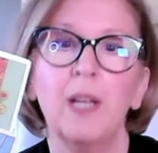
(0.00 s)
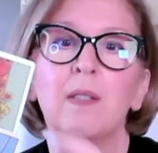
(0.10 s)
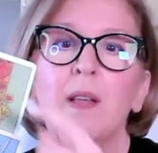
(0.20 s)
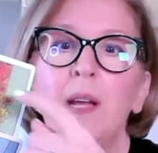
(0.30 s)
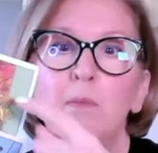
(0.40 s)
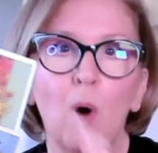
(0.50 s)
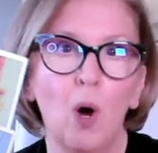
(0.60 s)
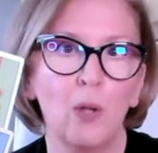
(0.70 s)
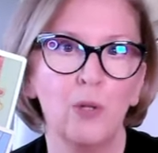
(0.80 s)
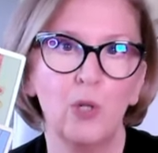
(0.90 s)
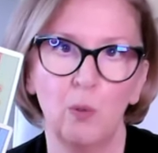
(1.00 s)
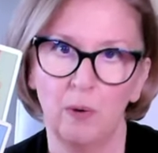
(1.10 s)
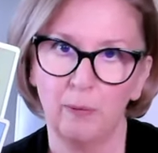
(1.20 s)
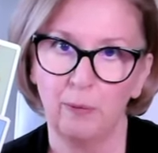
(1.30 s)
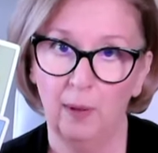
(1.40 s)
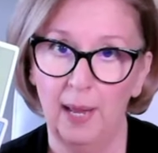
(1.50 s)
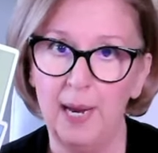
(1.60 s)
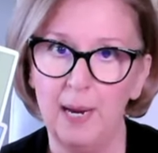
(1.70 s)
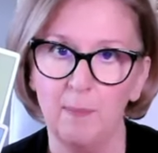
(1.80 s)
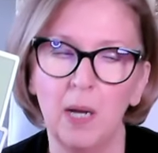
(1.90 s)
It's like moths to a
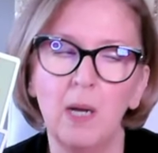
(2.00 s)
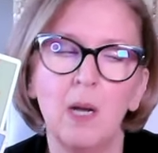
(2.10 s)
flame.